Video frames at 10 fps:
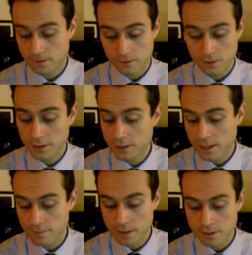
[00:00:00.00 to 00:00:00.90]
good.
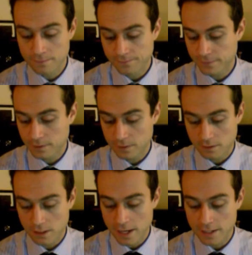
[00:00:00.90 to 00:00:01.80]
I mean,
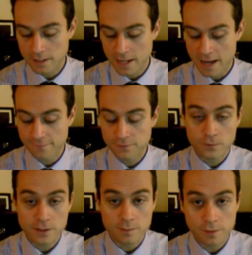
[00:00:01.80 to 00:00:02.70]
I didn't have to
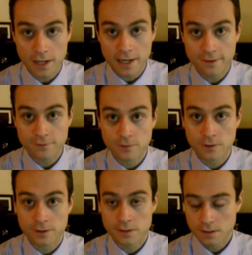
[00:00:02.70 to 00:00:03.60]
reapply
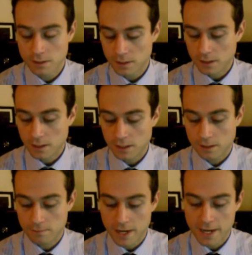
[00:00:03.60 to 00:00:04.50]
afterwards.
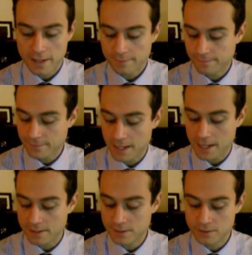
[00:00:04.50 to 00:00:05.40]
My
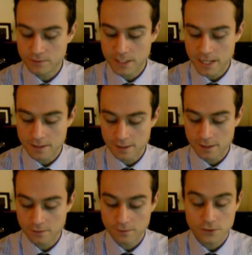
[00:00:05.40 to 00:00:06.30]
hands do tend to
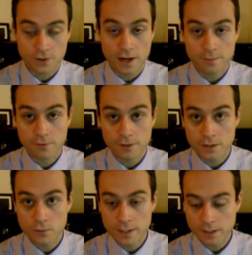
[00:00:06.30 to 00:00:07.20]
get dry pretty
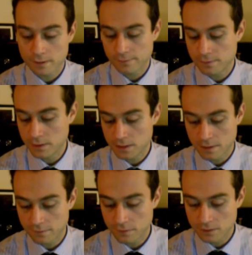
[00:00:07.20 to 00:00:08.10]
quick. This
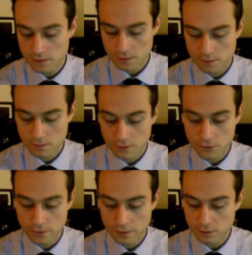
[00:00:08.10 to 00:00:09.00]
stuff does the
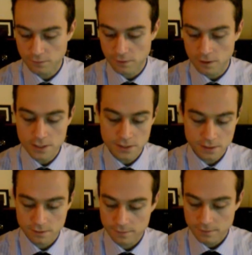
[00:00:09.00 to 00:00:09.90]
trick as far
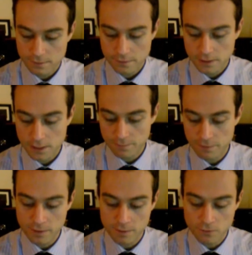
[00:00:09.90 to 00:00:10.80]
as
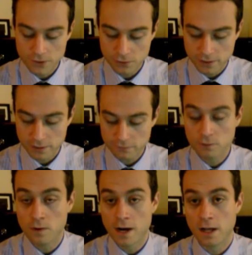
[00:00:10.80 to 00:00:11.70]
keeping me moisturized for
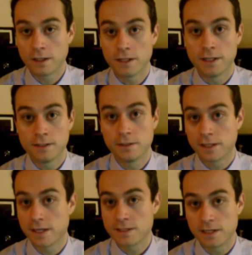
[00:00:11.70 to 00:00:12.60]
a while. Again,
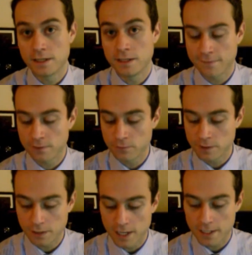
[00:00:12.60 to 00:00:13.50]
like I said, I didn't have to
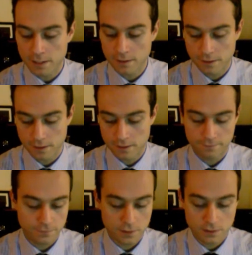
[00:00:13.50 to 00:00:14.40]
reapply it
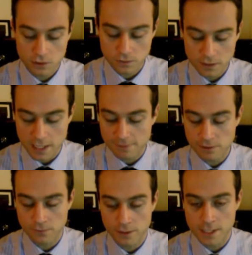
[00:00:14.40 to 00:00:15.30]
2
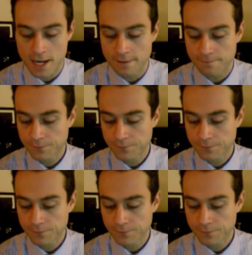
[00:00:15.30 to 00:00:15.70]
times or whatnot.